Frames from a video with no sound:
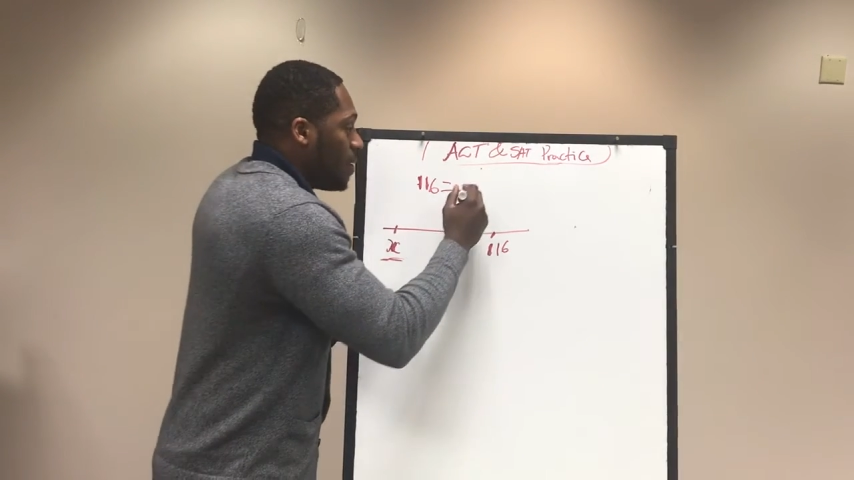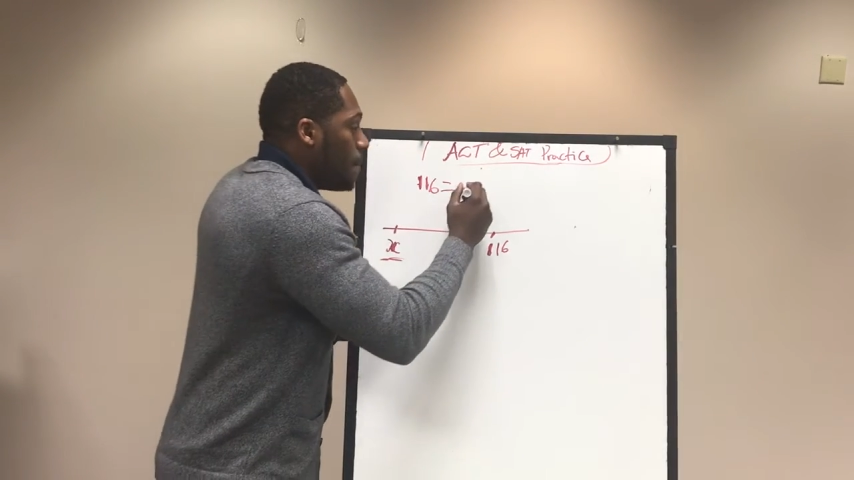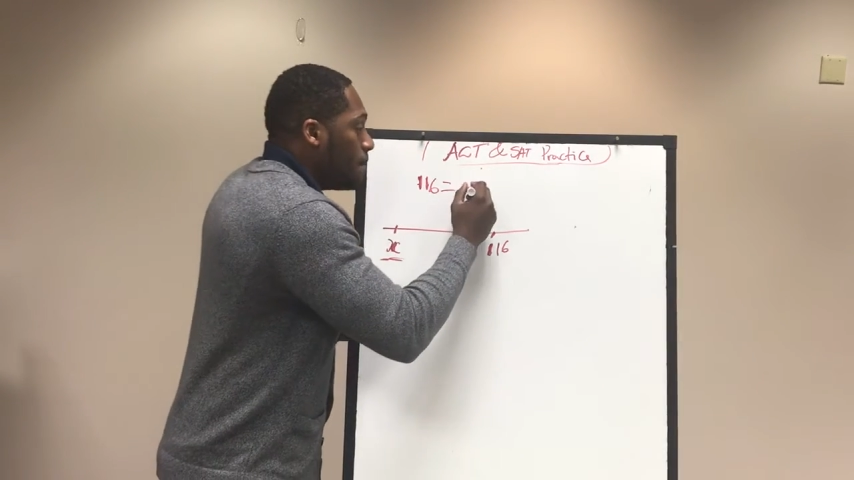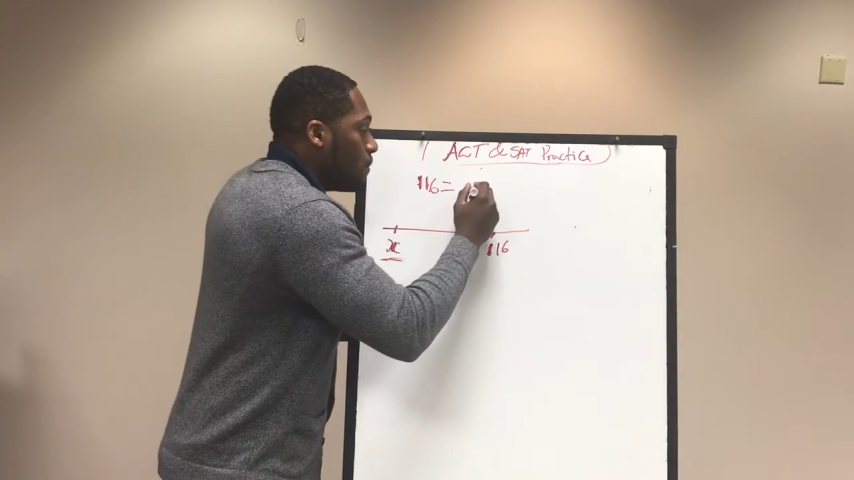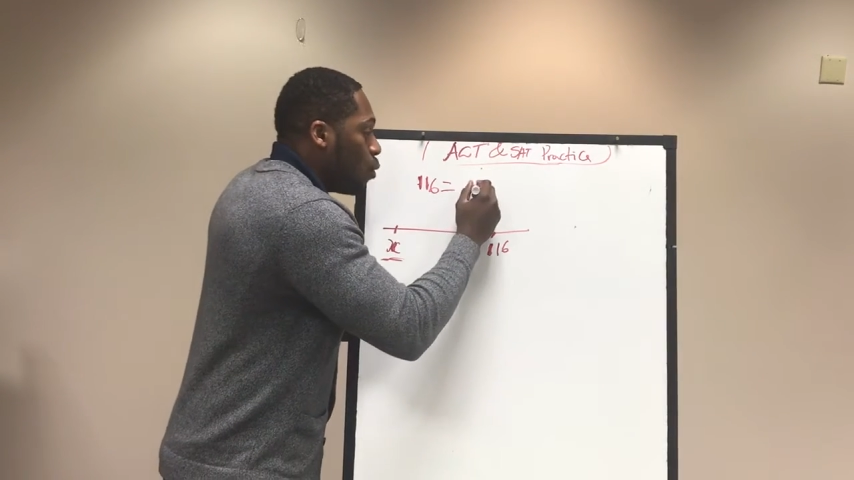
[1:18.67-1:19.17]

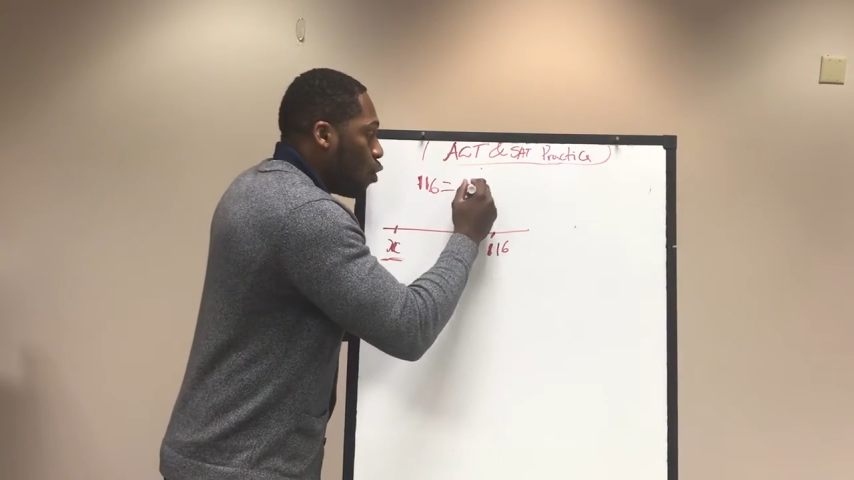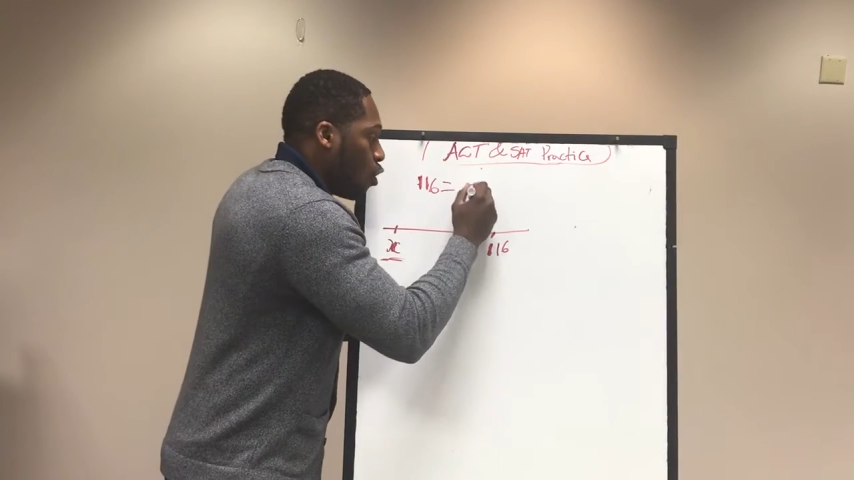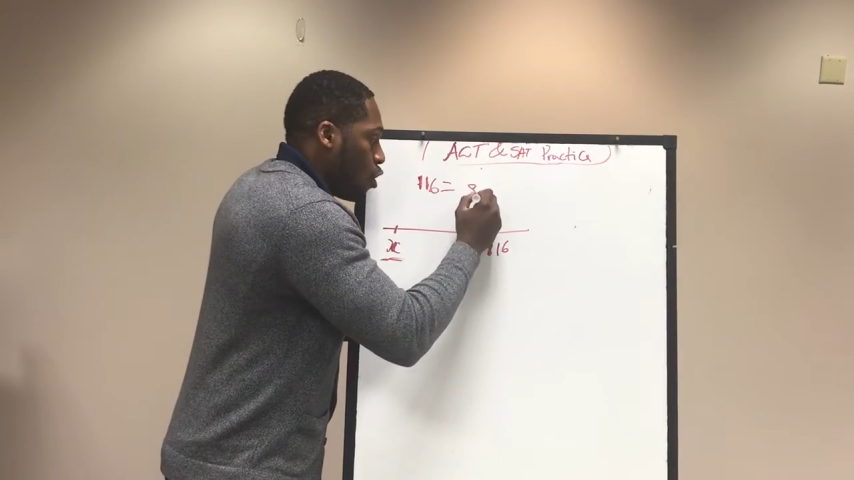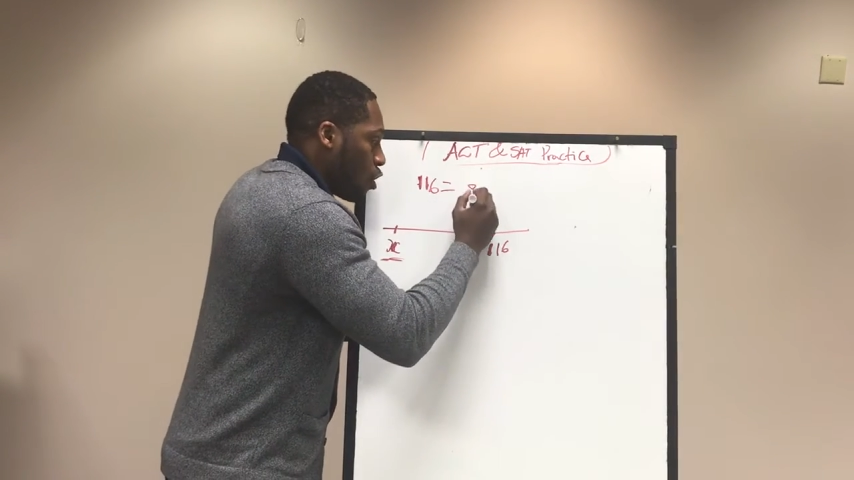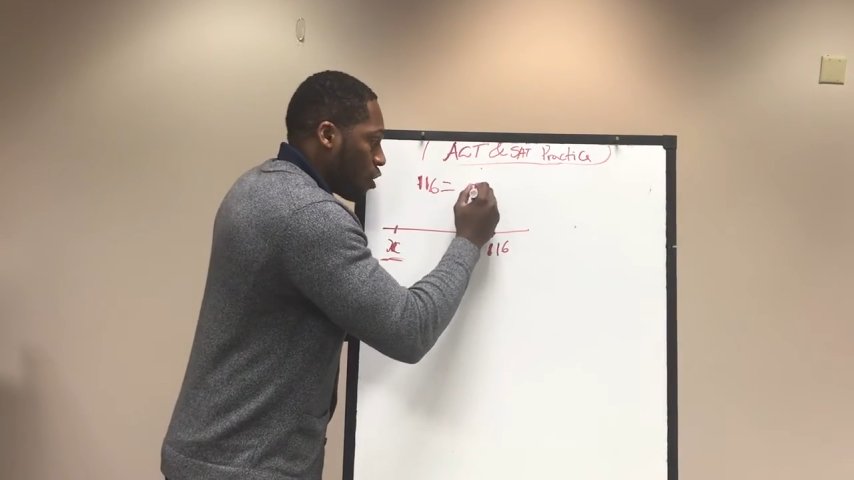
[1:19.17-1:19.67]

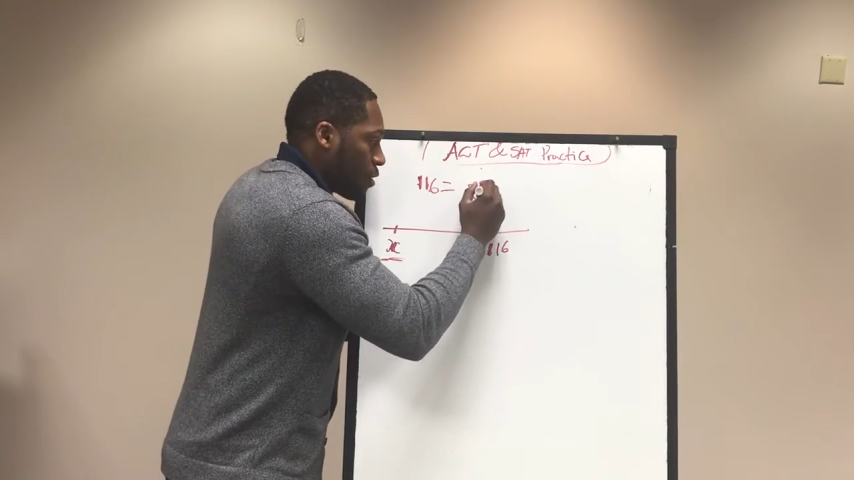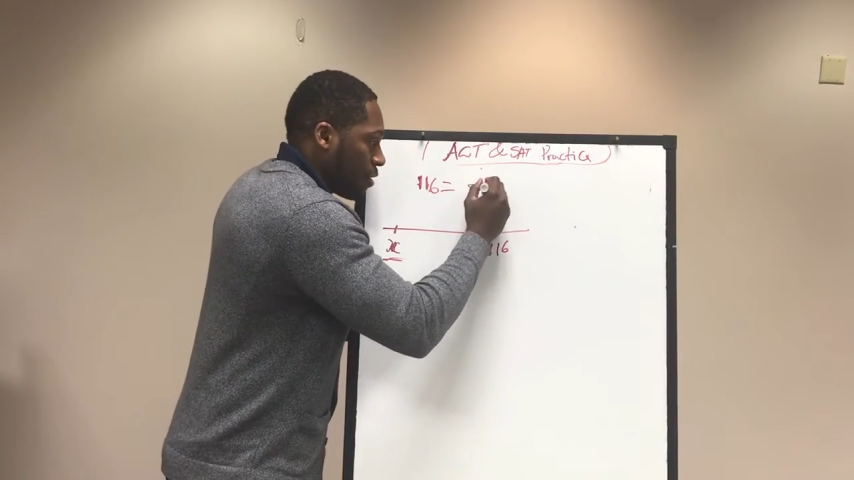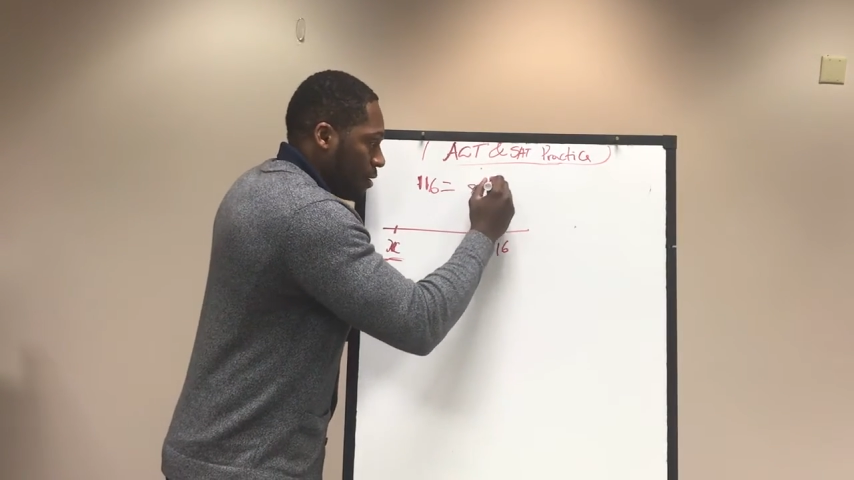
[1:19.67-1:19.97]
more